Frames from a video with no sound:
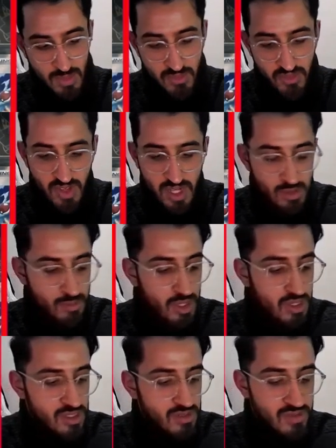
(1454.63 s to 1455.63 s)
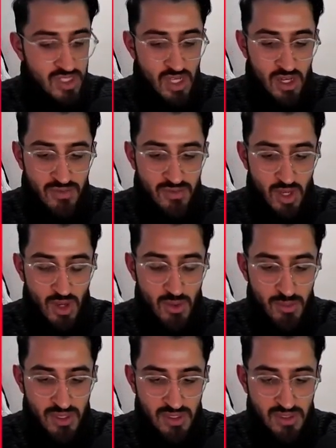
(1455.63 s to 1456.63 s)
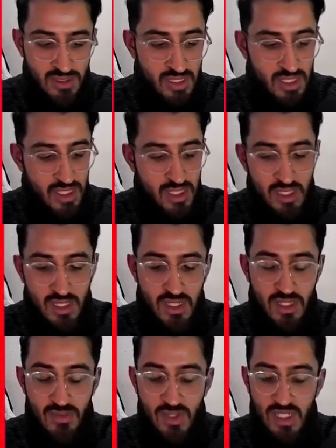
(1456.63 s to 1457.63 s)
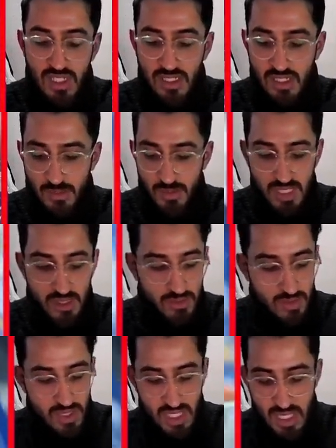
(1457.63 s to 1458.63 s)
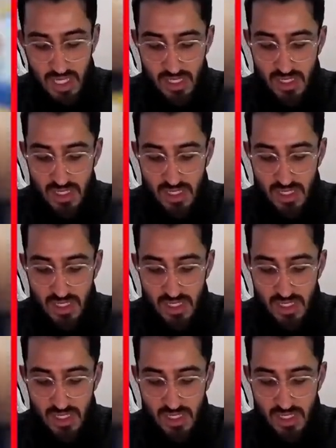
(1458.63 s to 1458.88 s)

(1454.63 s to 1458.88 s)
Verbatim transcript: final box of this half open. Really need to speed through this.